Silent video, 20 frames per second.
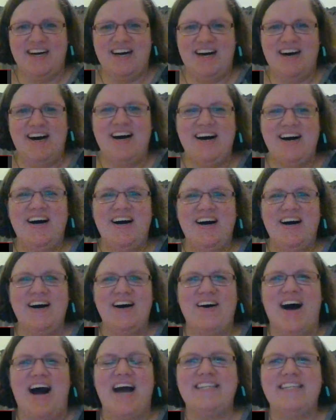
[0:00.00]
Oh,
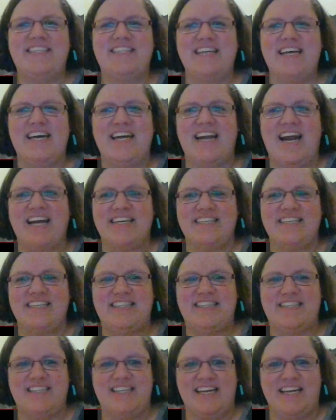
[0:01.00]
I can see it. I can
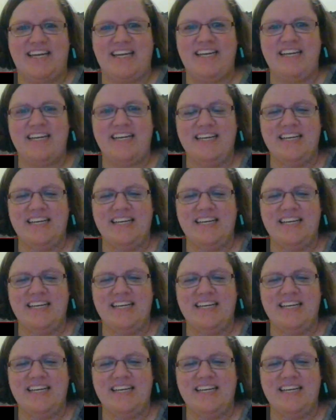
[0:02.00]
see it.